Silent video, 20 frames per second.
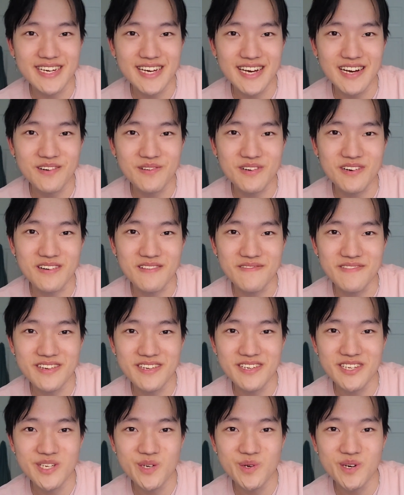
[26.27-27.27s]
how
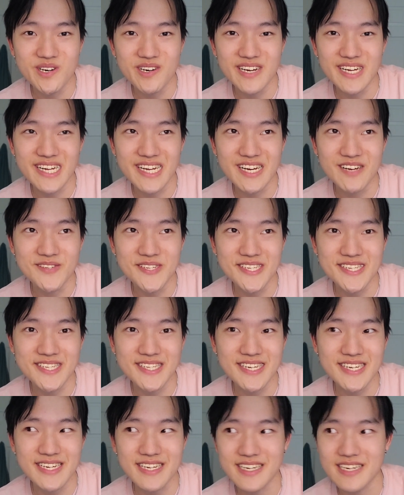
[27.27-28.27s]
confident you are, and I was just
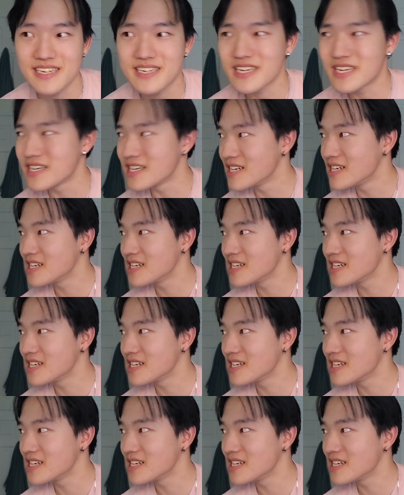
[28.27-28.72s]
like, gah,